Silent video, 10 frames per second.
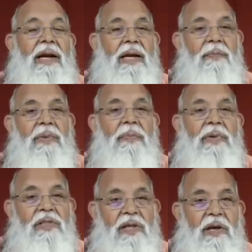Let the
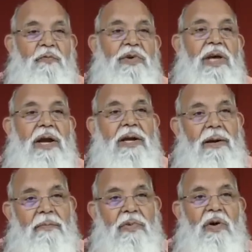people think we are
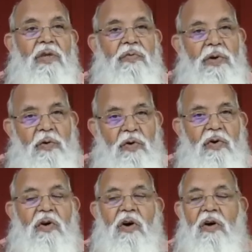dumb because we
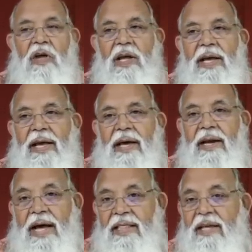don't talk
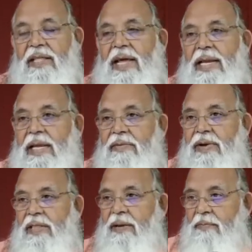rather than
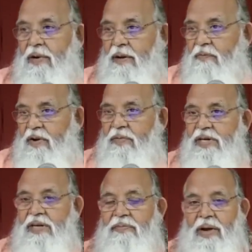giving them
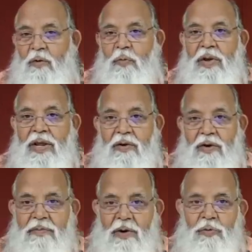confirmation by opening
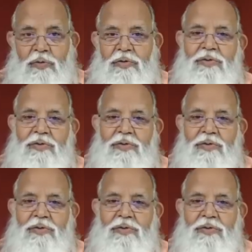our mouth.